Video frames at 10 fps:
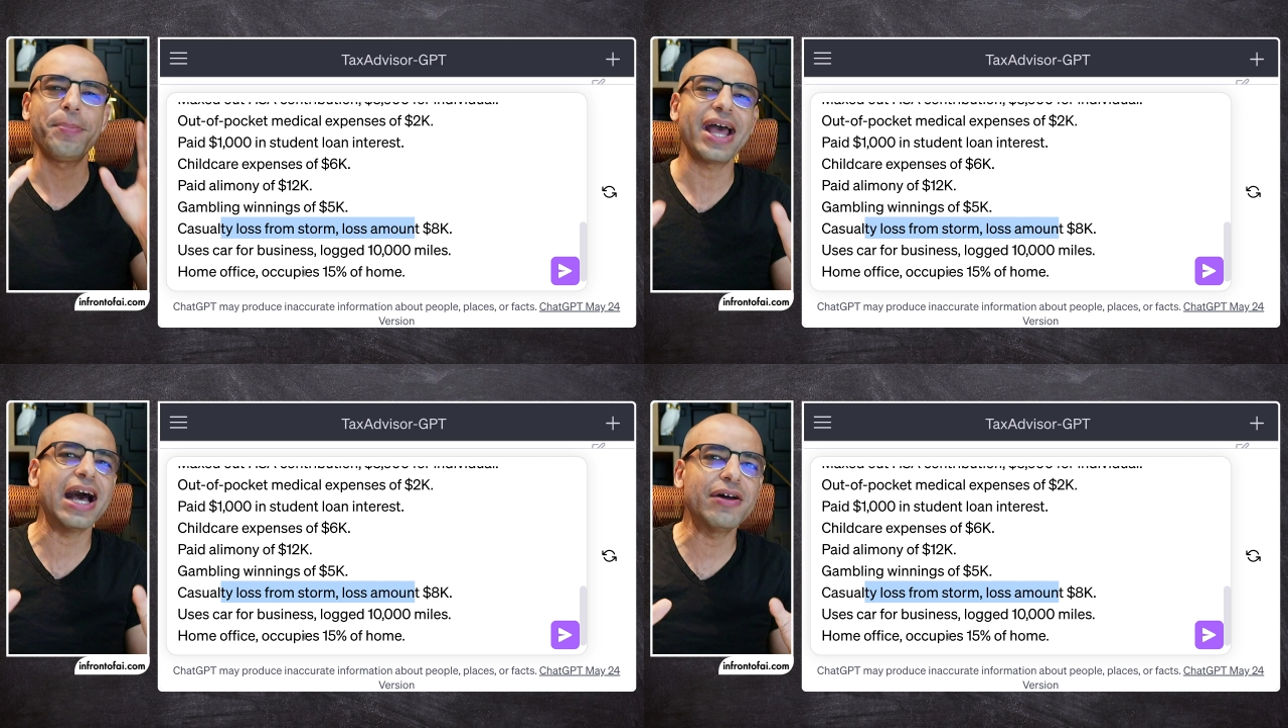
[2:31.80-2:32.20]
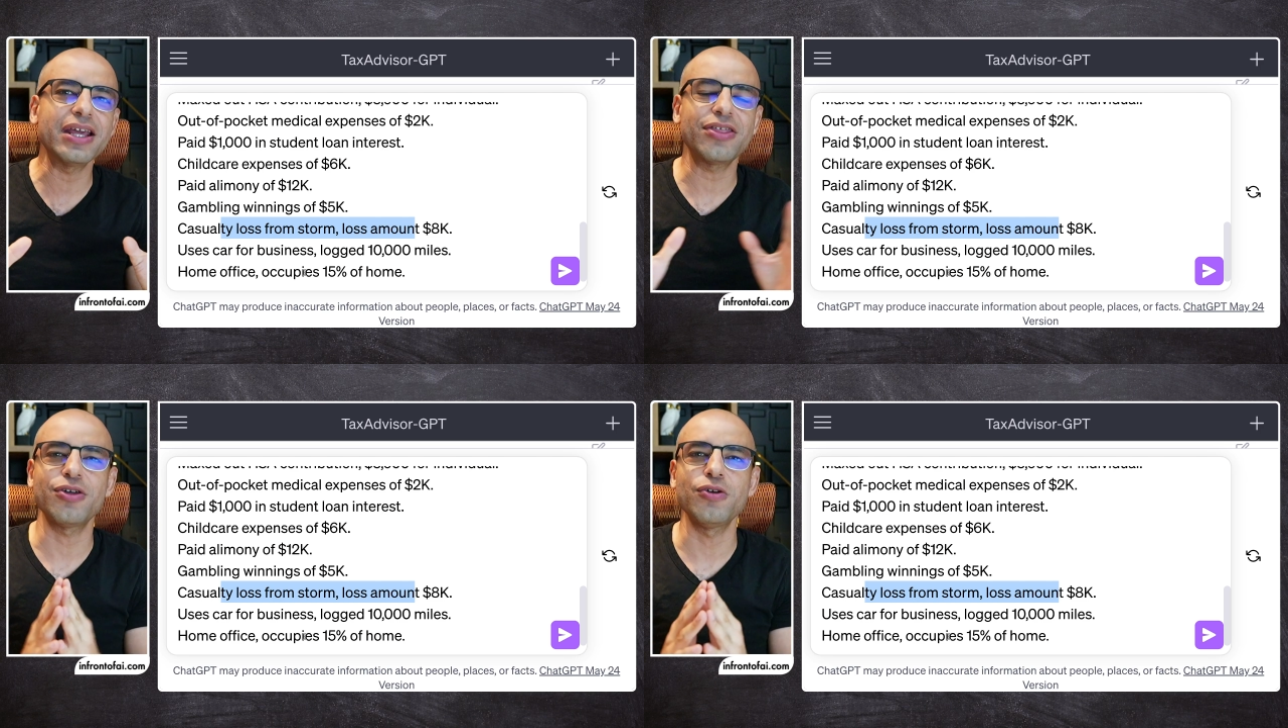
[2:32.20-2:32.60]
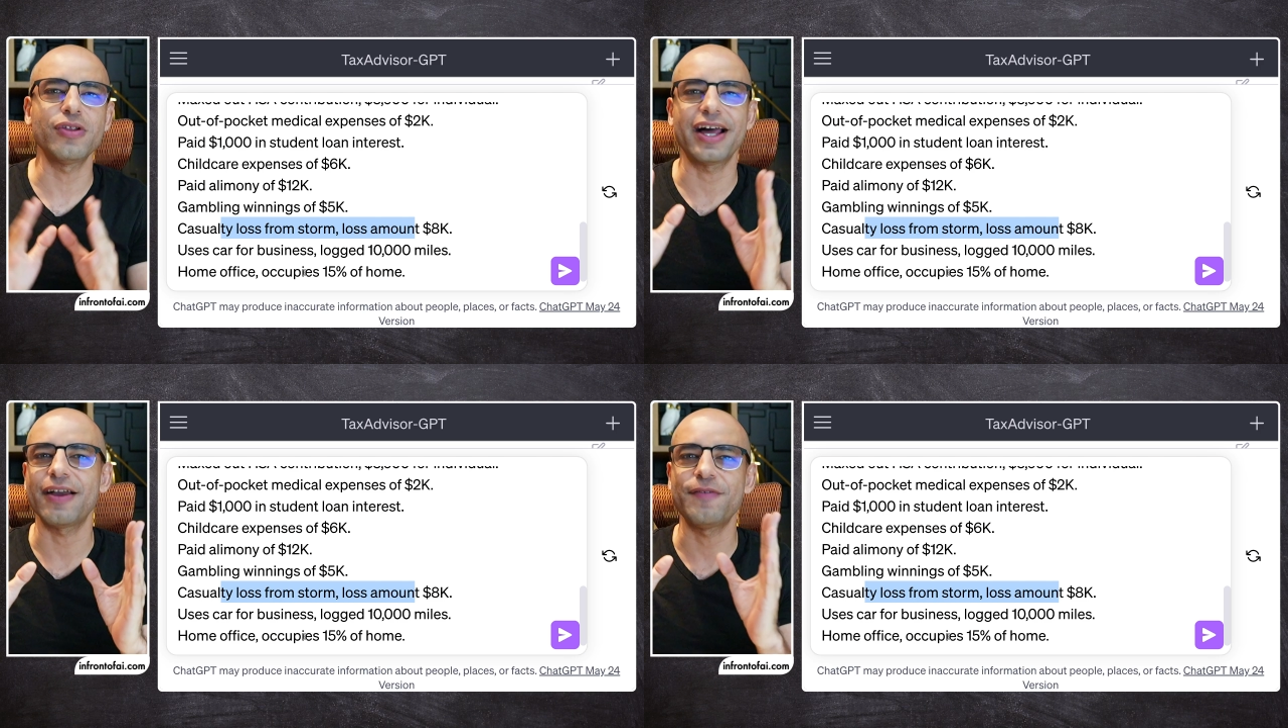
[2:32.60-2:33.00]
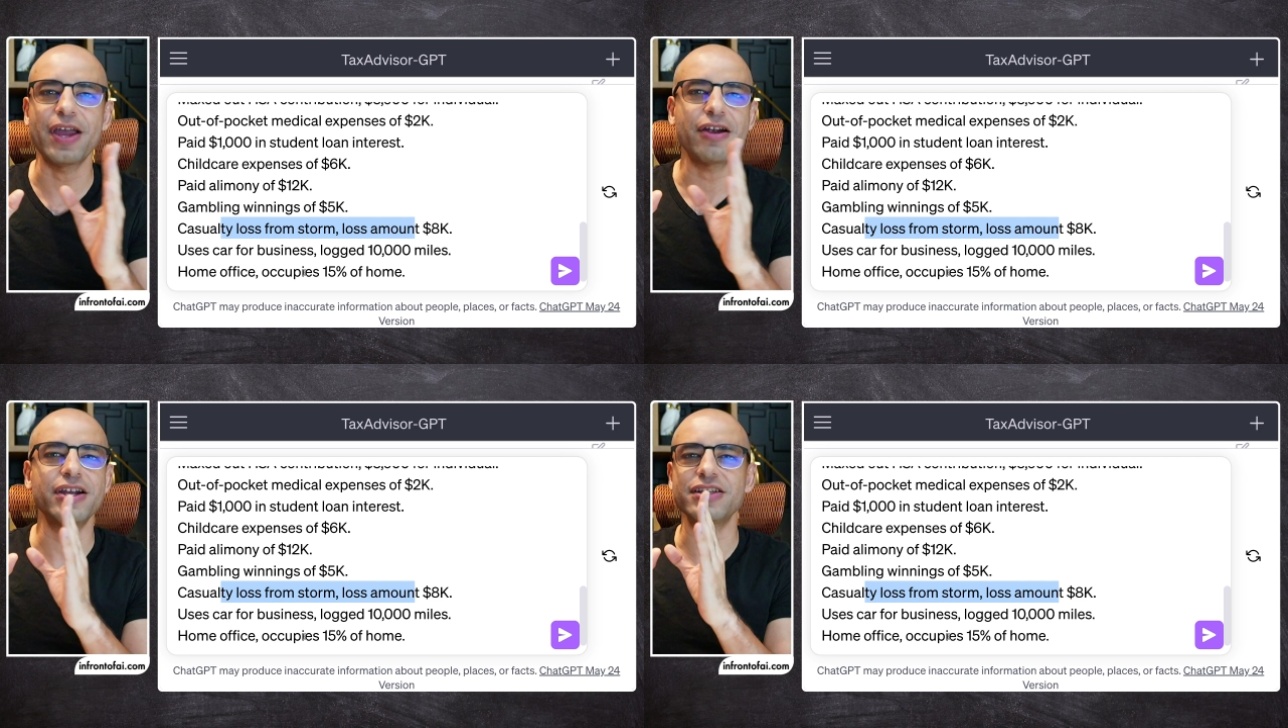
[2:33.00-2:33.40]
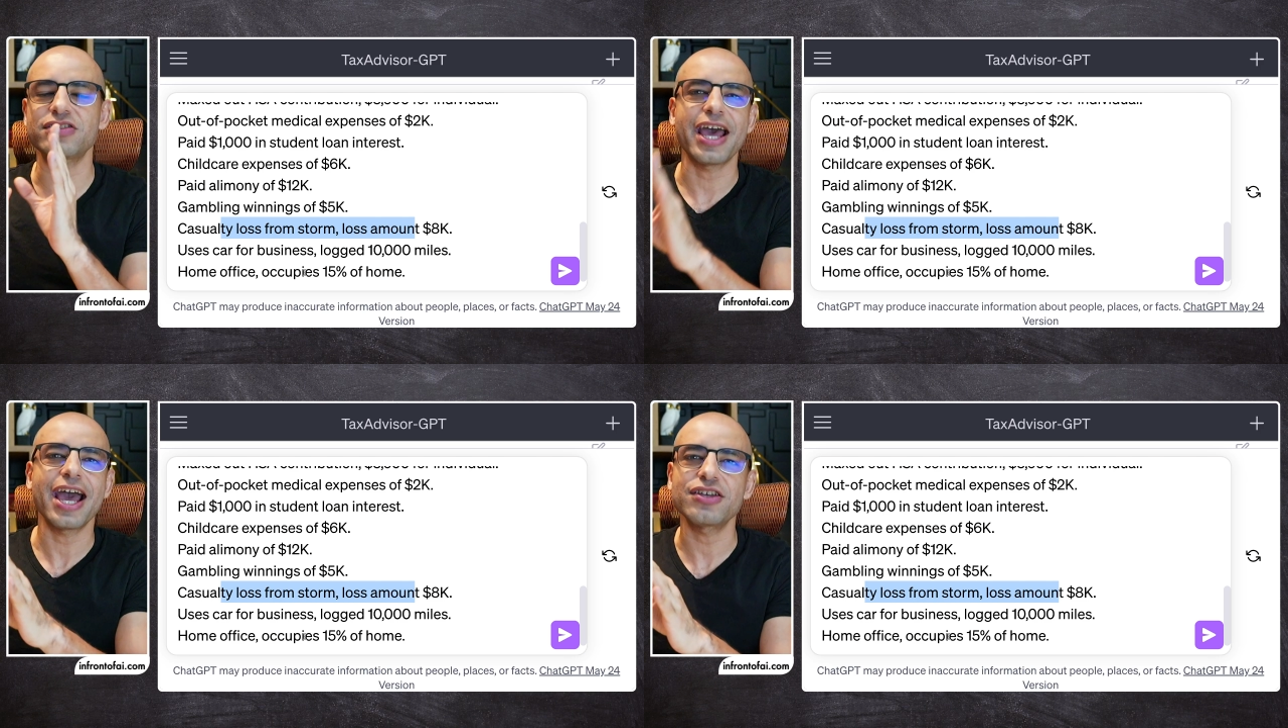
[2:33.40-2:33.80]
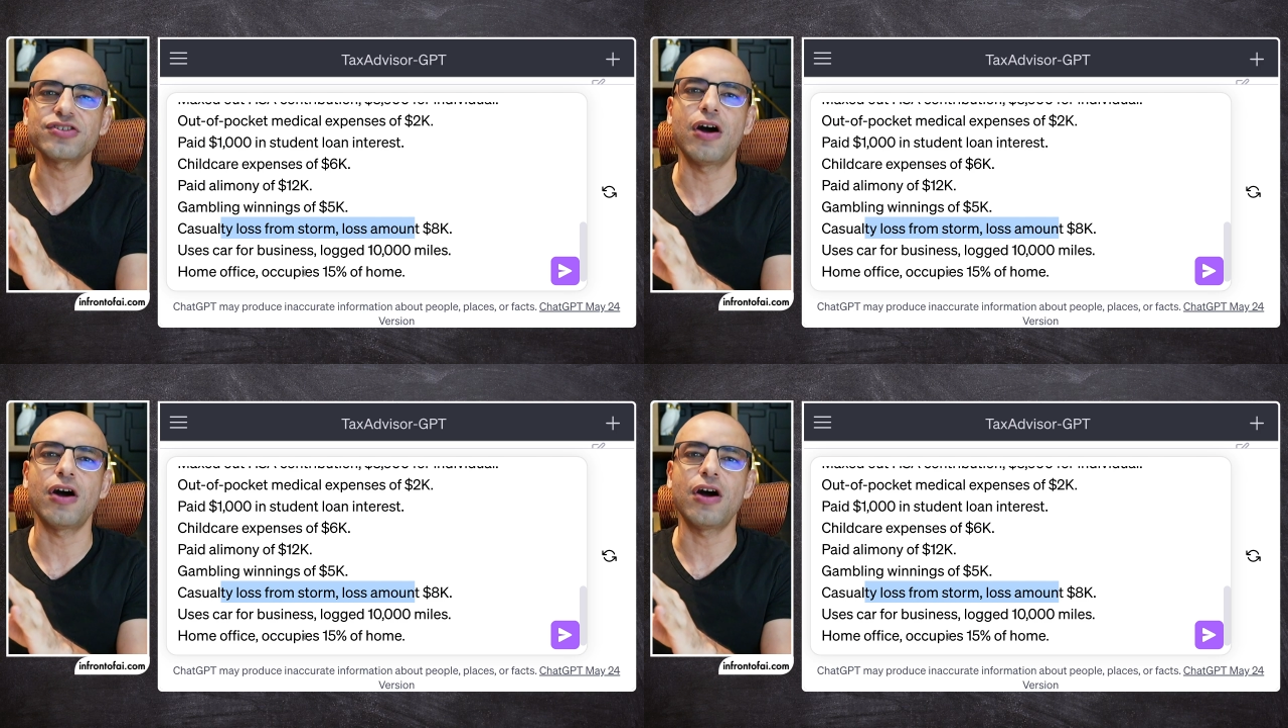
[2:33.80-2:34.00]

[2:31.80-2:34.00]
pounding through like various tax